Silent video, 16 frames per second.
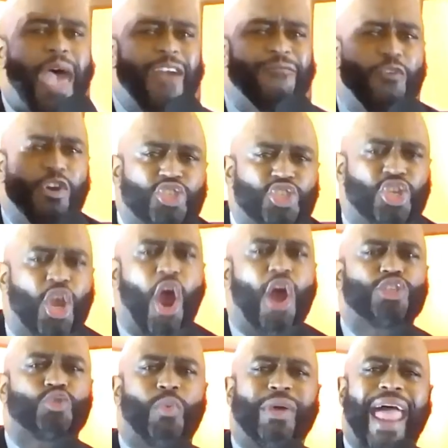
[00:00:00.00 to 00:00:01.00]
coming back for
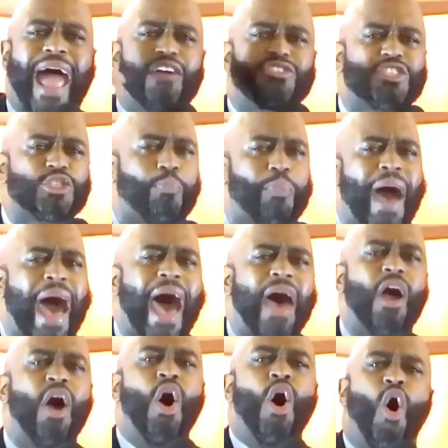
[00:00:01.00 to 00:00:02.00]
a church without
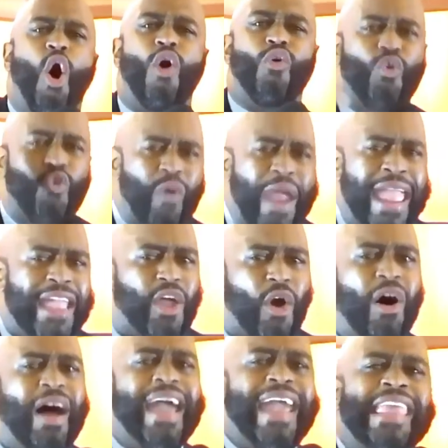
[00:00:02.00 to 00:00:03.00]
spot
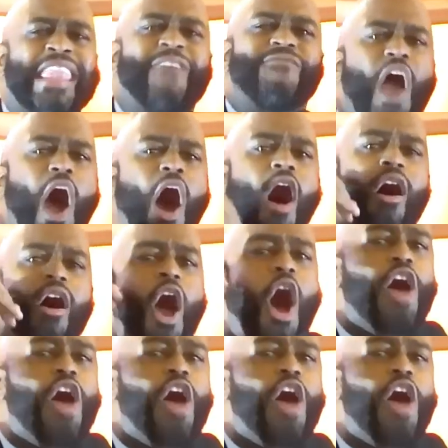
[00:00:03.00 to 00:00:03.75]
or wrinkle. And if y'all